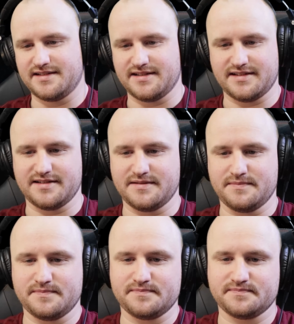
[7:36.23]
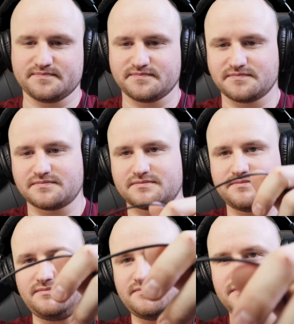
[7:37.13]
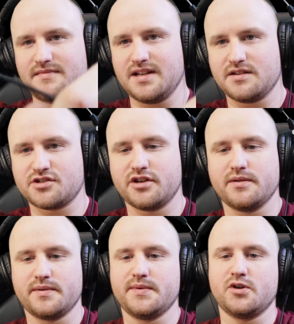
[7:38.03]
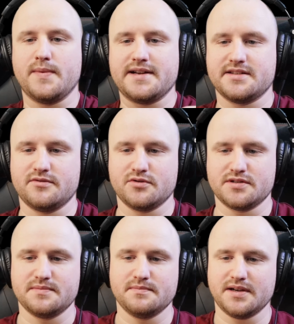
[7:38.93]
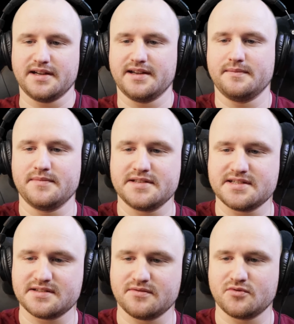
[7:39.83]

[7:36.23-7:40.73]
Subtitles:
I'll show you when we go back to the Rode, but this is the